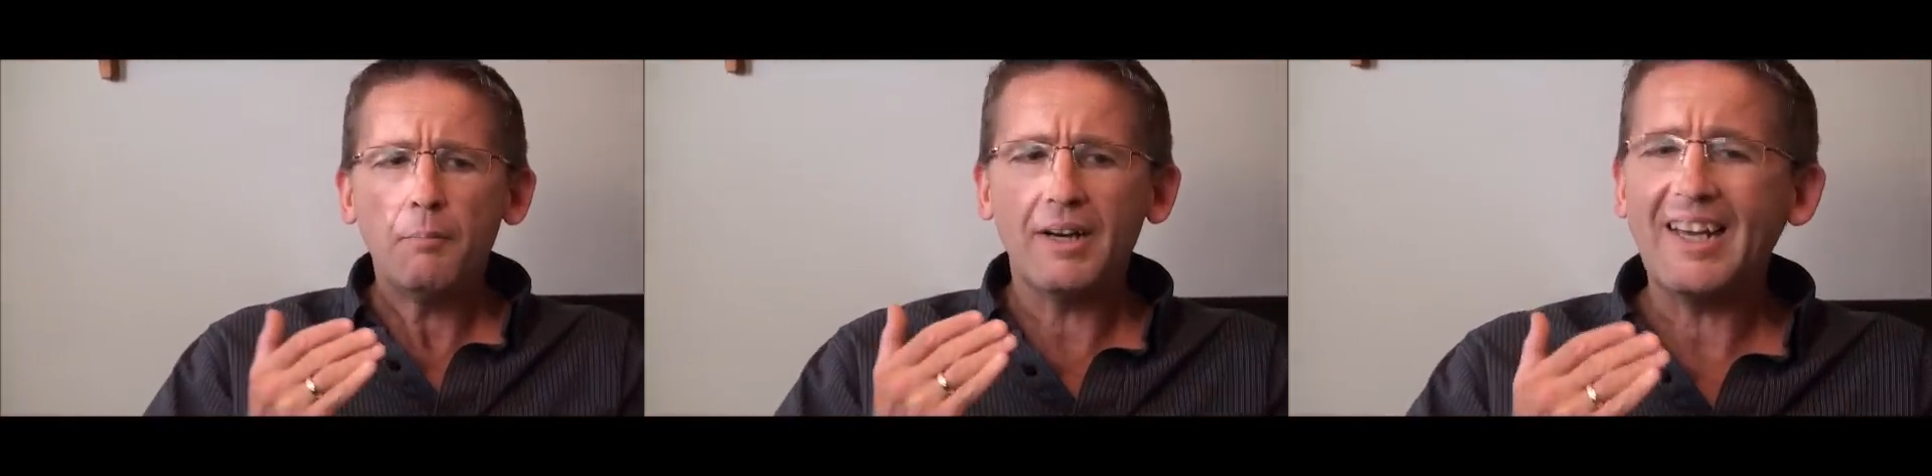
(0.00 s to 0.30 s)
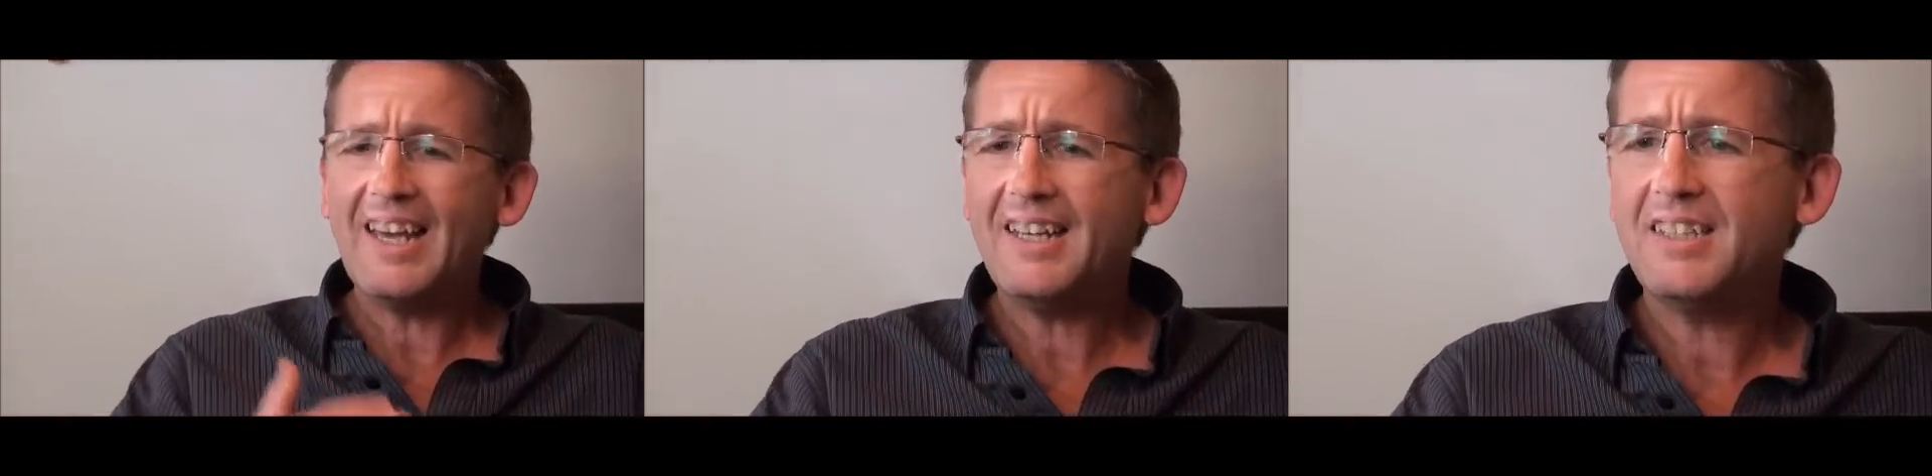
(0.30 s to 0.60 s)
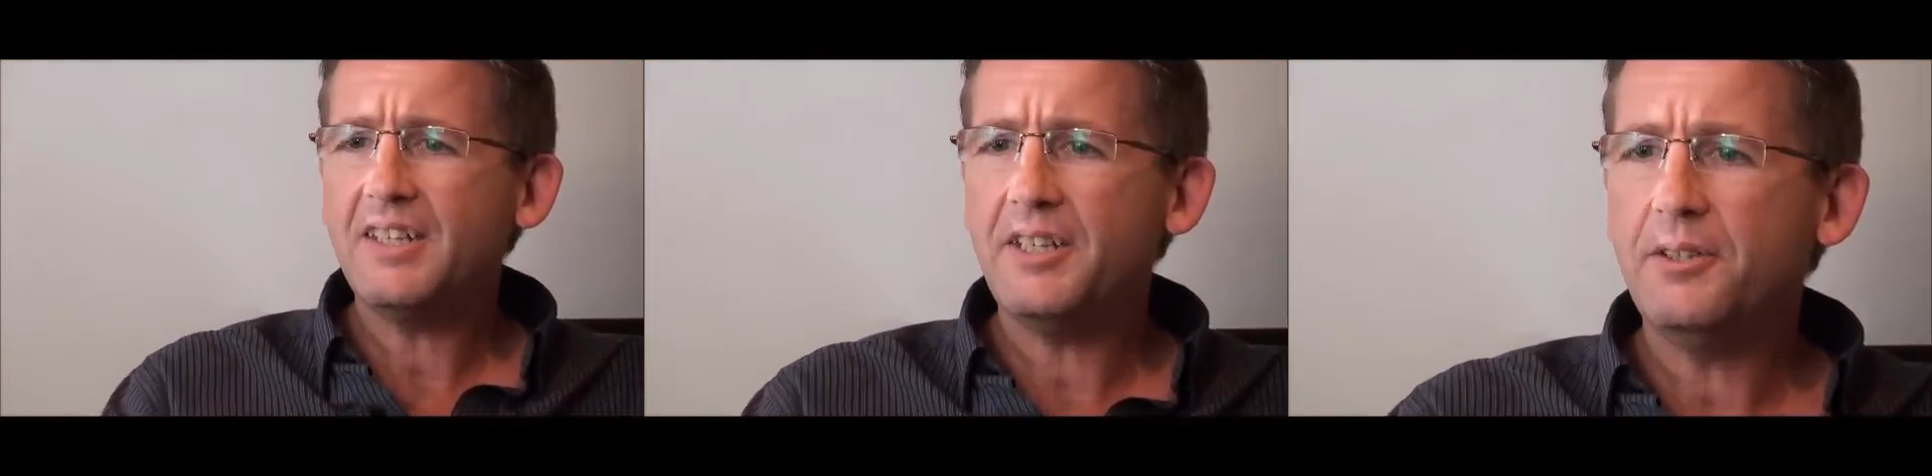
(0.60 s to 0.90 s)
But I can
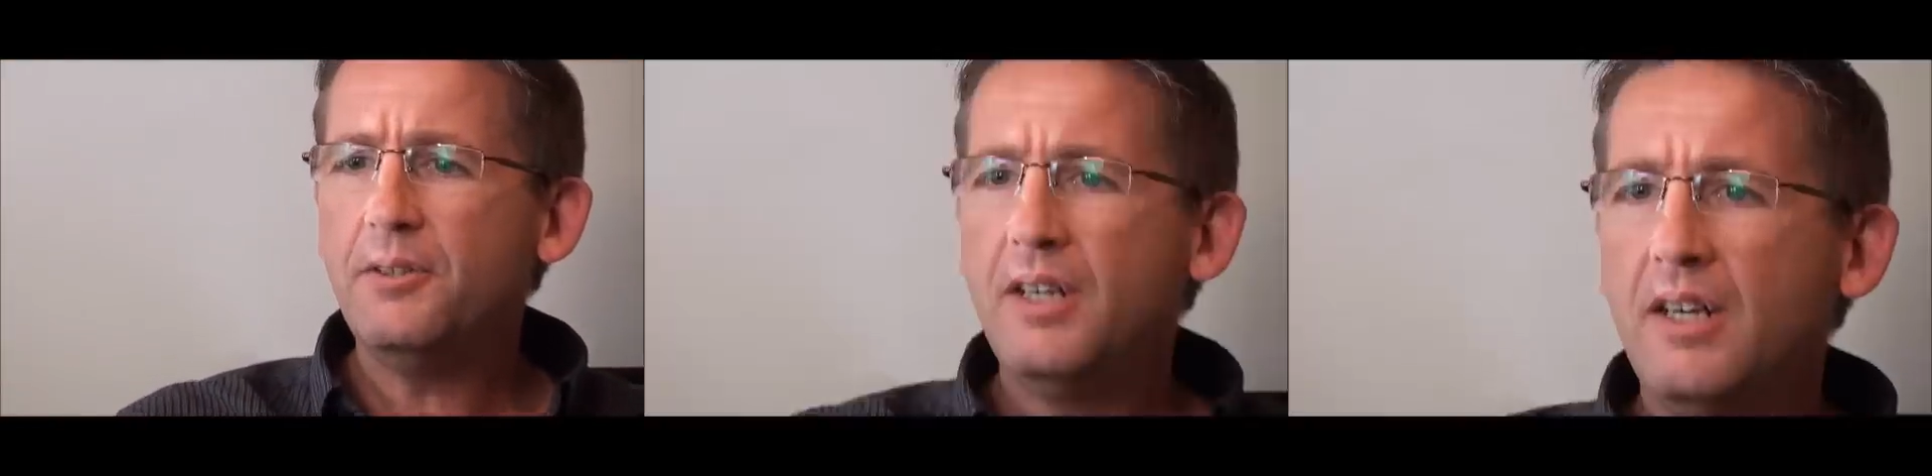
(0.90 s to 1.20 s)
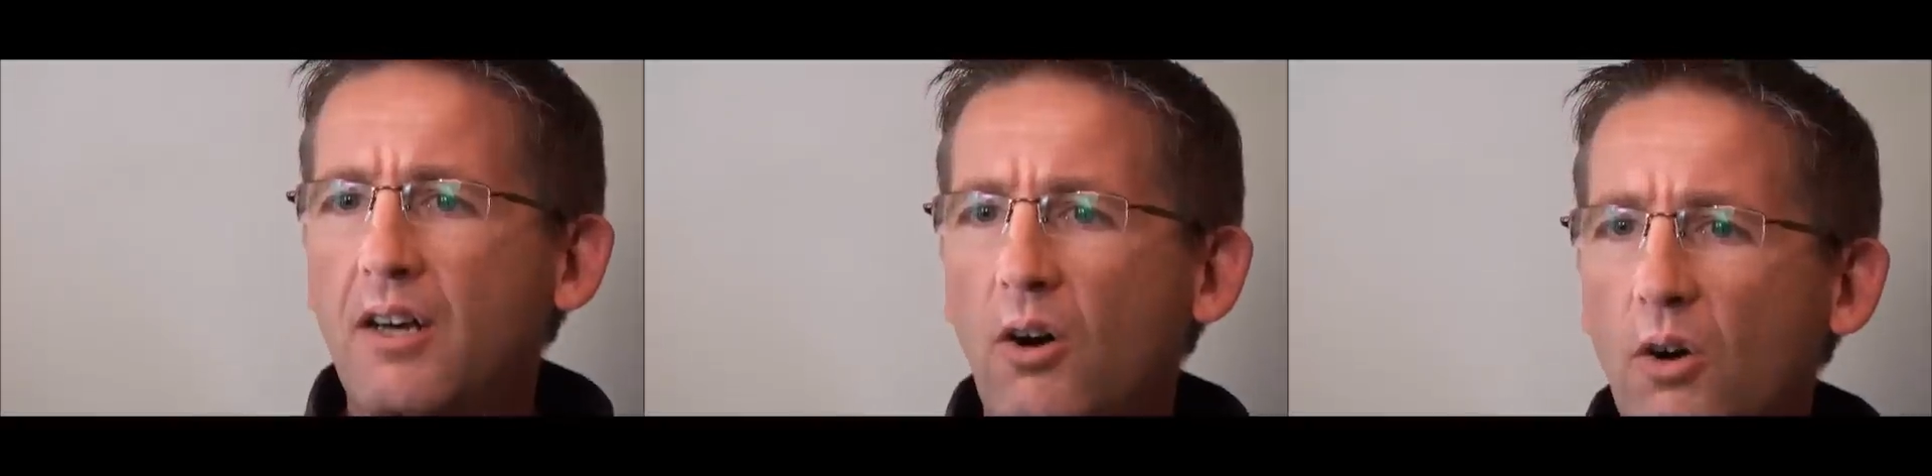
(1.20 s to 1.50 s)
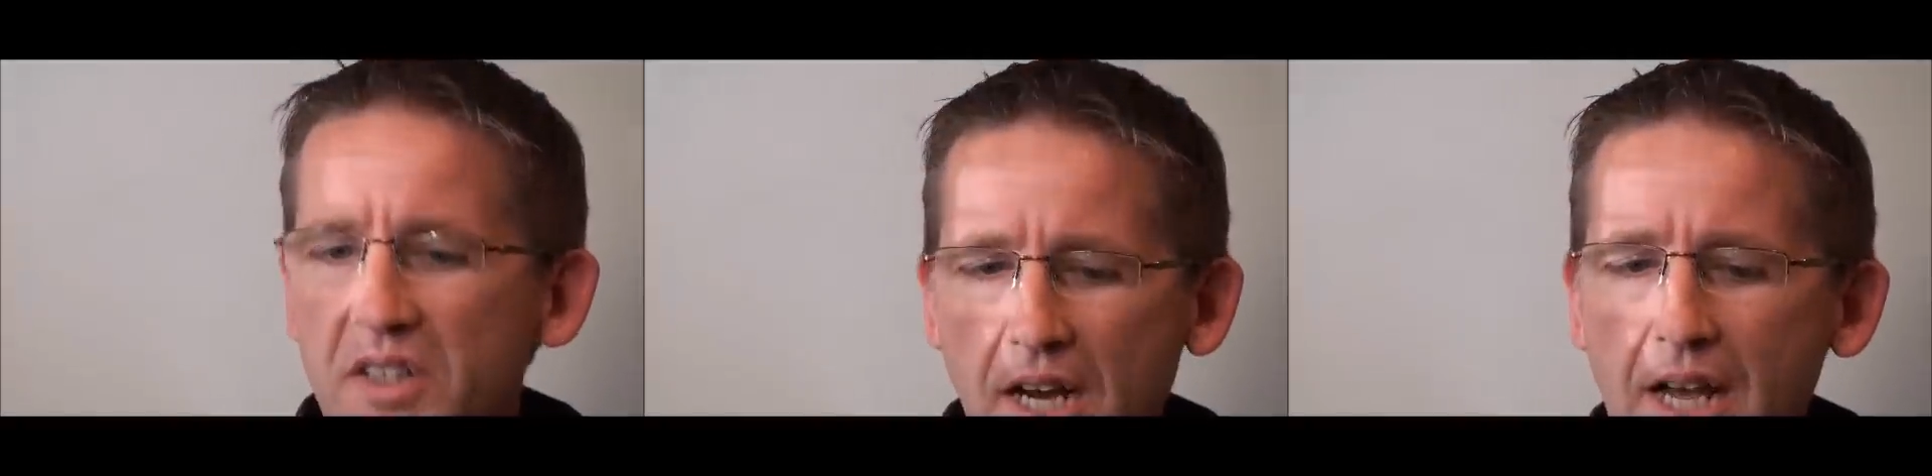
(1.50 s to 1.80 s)
tell you
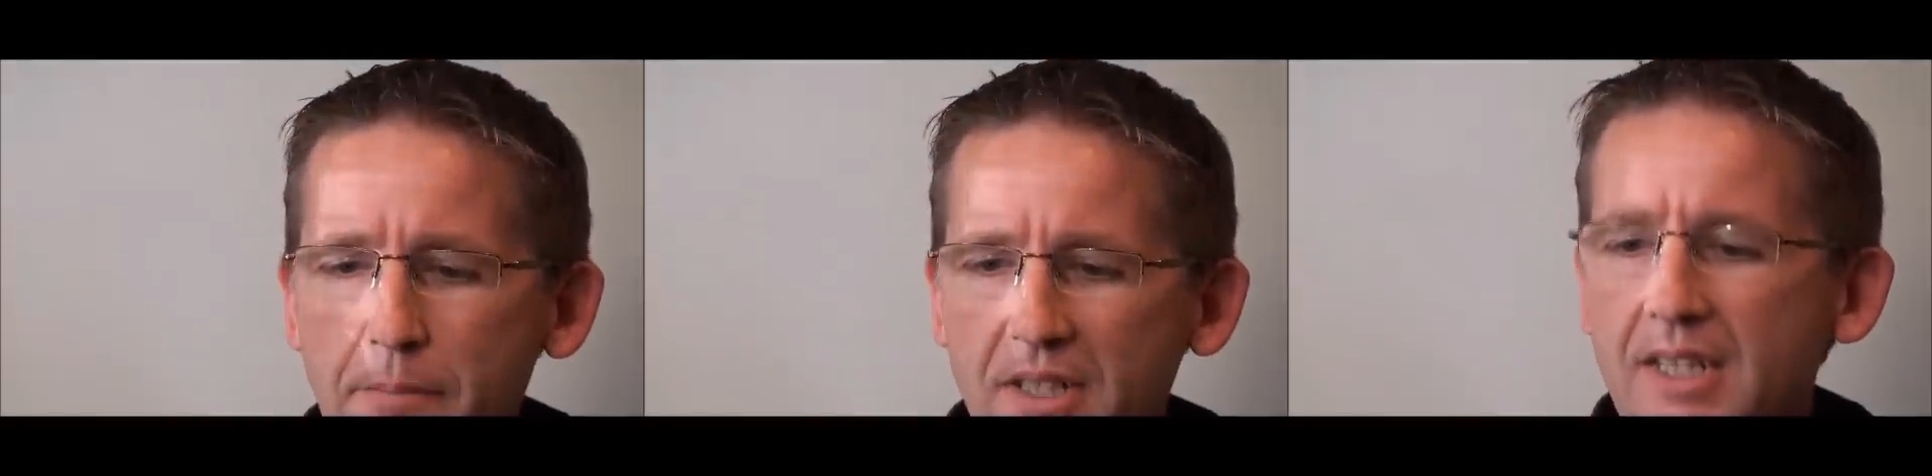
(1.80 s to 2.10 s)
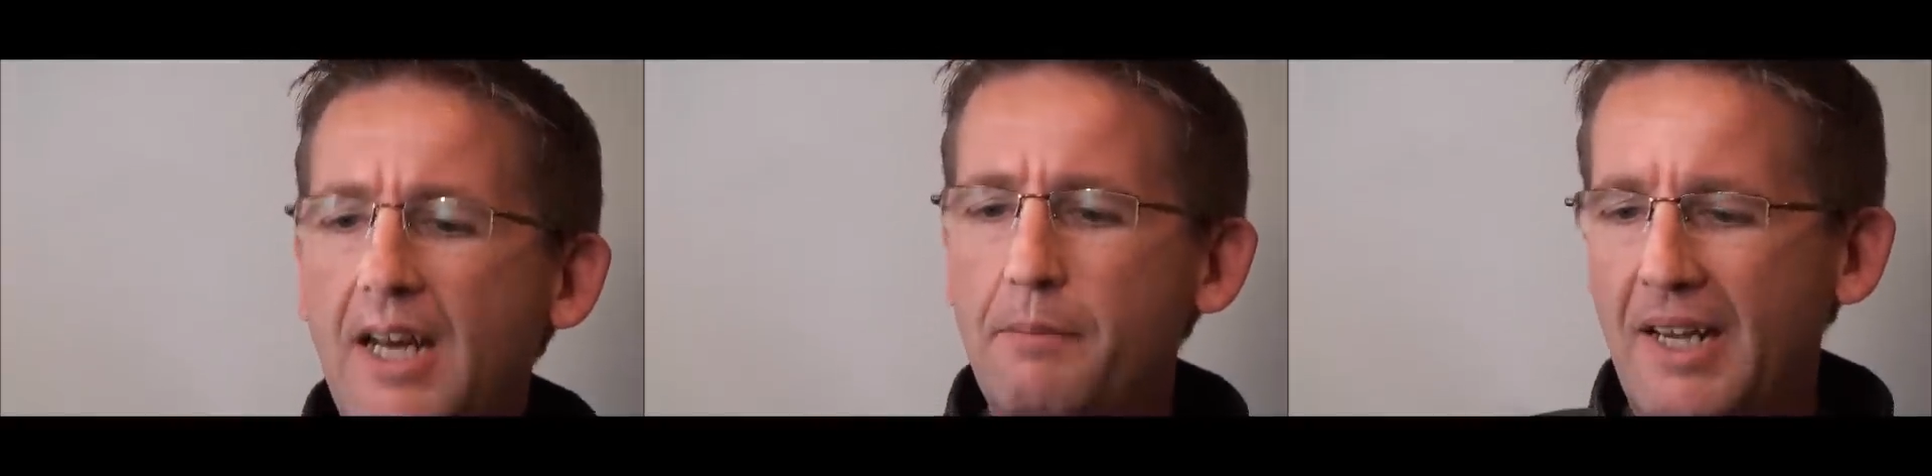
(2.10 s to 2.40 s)
time and time